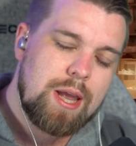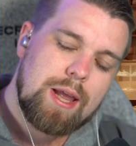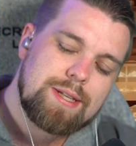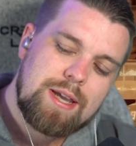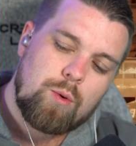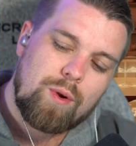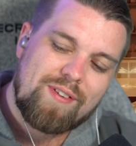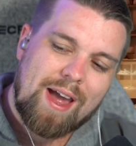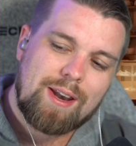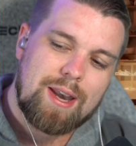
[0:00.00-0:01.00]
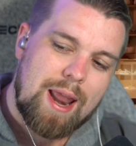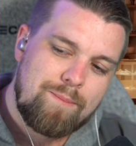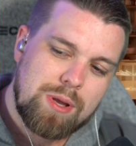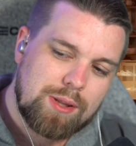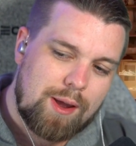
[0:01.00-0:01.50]
See, we've had
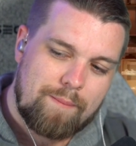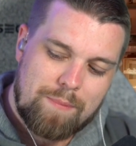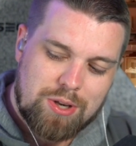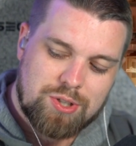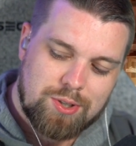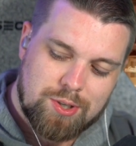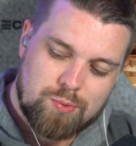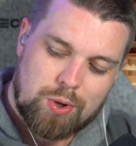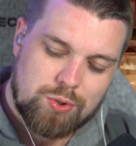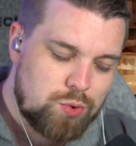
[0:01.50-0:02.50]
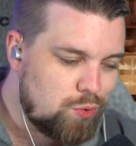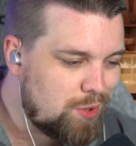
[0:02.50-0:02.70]
Nebula mentioned as well too.